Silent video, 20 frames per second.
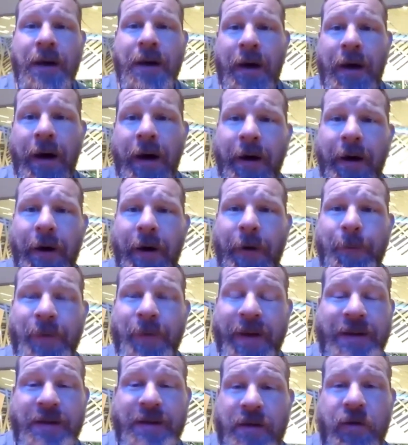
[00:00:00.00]
uh,
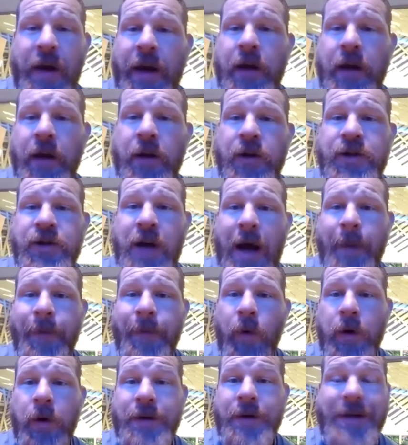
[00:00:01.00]
into the regular job
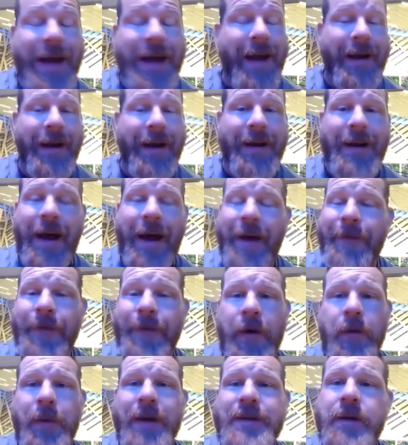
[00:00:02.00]
force, and I
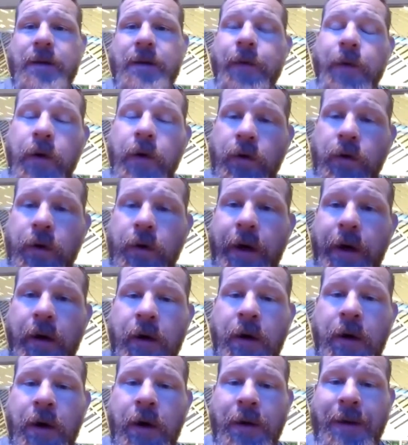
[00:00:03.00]
found myself a career
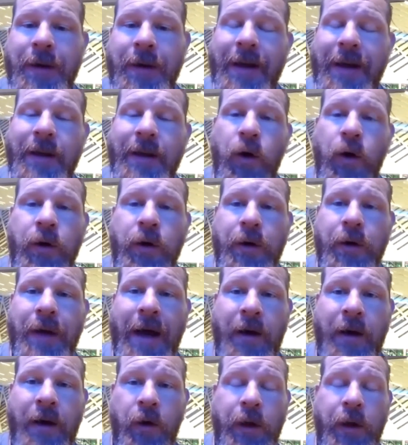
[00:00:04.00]
that no,
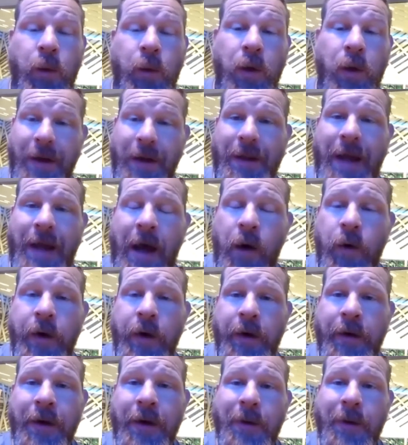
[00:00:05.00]
not only will allow
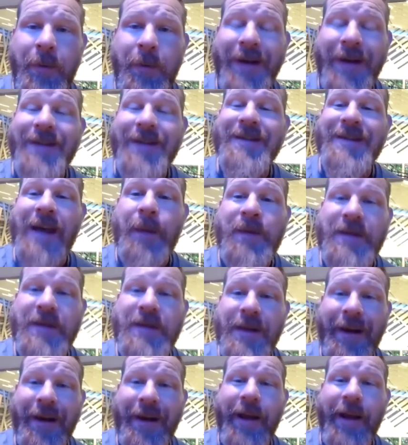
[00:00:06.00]
it but accepts
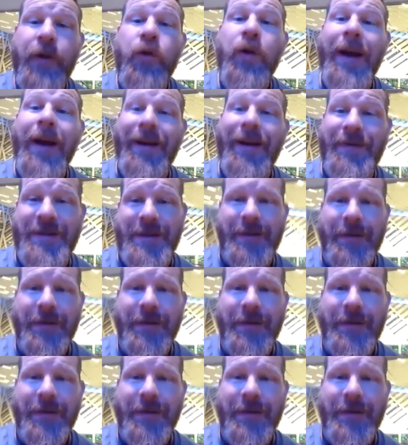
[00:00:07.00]
it and craves it.